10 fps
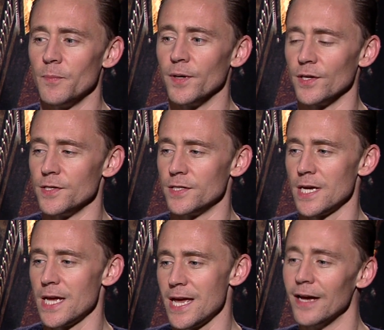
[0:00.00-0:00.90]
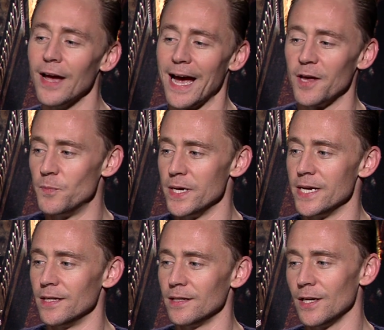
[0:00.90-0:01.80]
Because it had
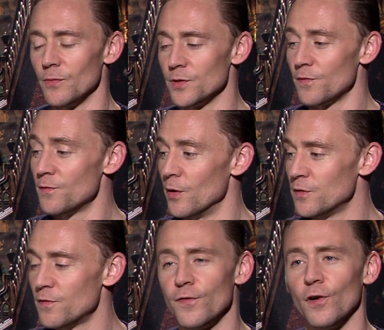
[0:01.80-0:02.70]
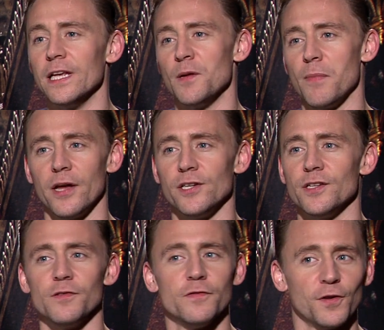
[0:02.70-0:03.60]
been, and it was the most fully
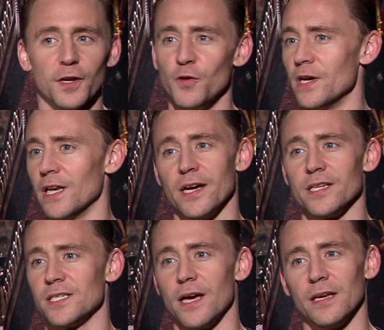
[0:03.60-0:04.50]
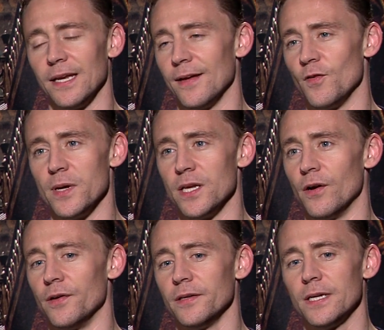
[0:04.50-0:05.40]
imagined, fully realized set I'd ever been
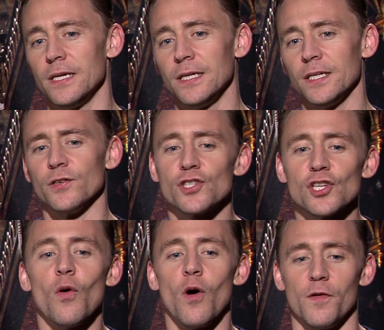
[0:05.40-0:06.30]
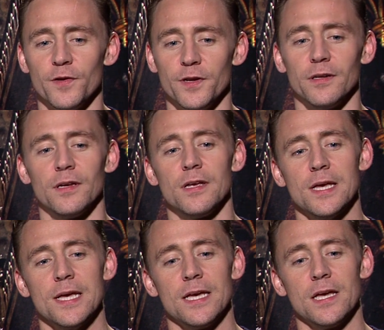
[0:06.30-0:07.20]
on. You're so often,
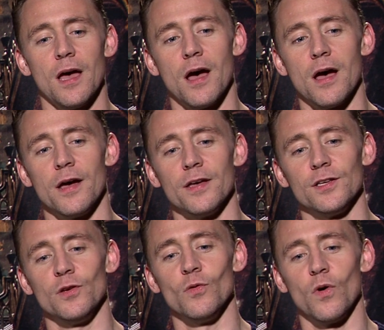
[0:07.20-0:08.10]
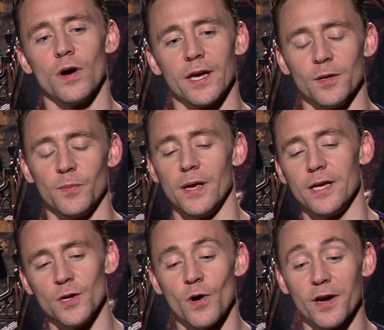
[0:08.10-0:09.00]
uh, you work in a,
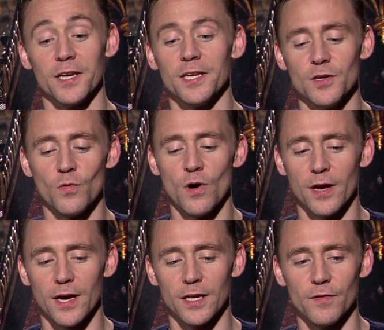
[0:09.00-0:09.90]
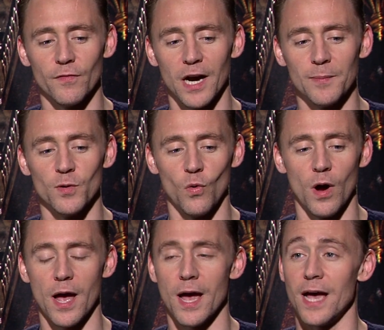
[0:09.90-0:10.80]
you work in, you work in an environment
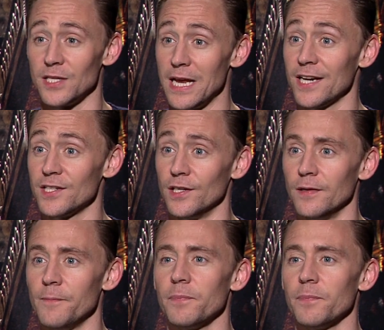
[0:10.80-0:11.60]
where, as an actor,